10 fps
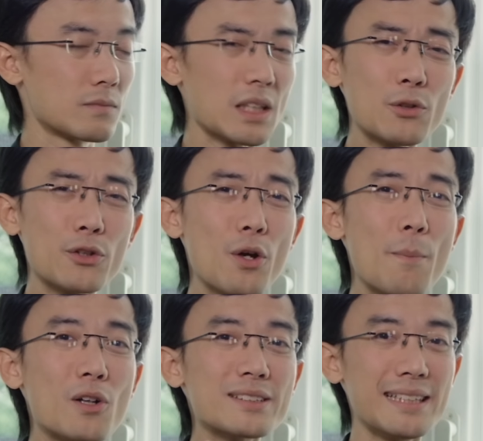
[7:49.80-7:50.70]
Now the
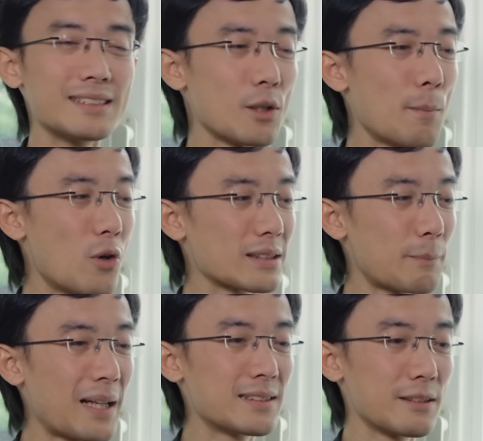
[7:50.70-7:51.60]
Gnarbox is the most
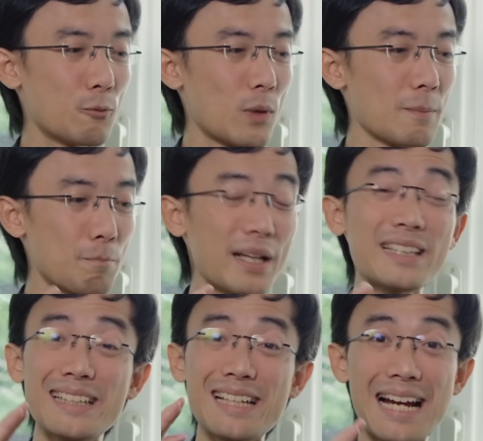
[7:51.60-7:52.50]
expensive one, but
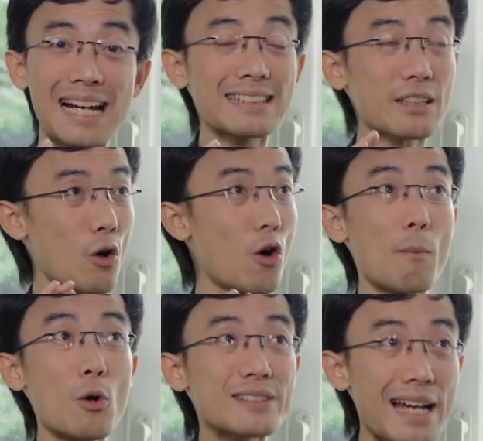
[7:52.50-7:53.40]
it has
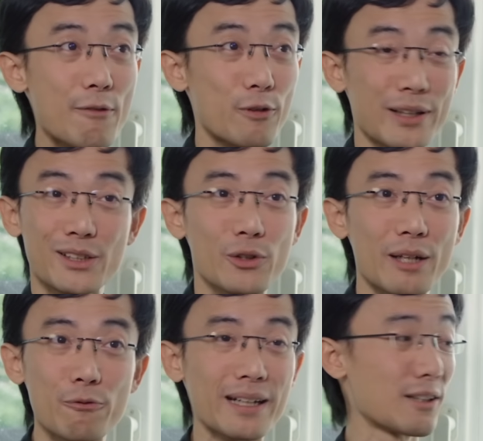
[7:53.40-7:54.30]
almost everything you
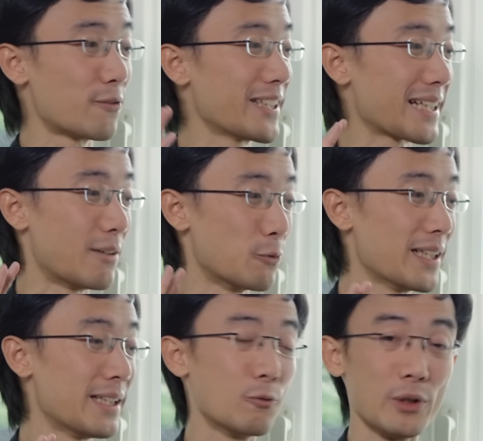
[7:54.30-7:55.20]
can think of. It can
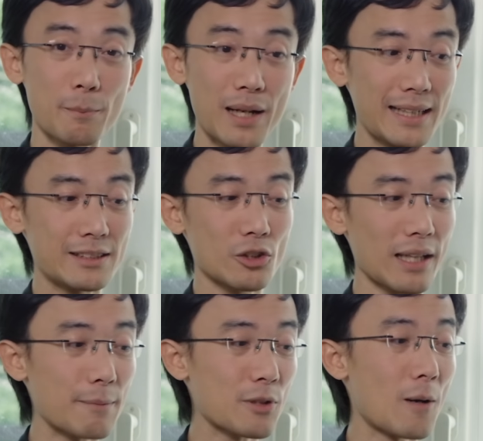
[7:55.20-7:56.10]
really replace the
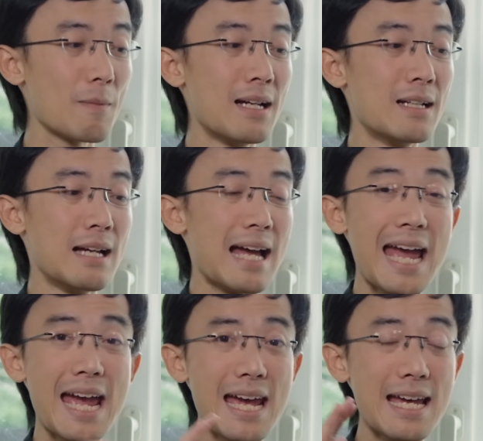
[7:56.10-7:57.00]
laptop.
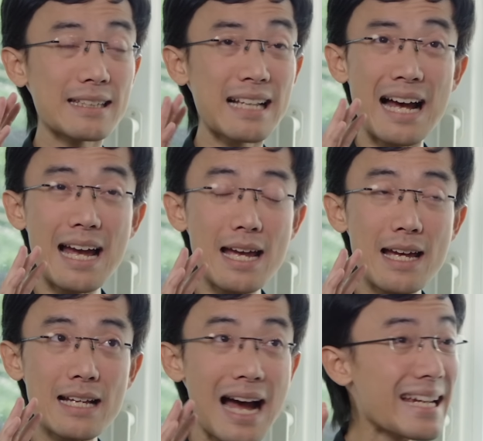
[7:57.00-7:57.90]
And
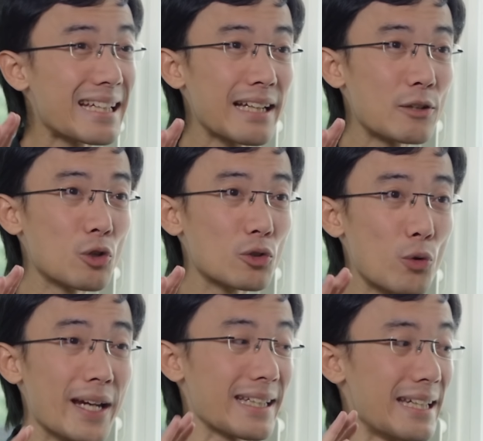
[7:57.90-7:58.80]
I can tell you a trick.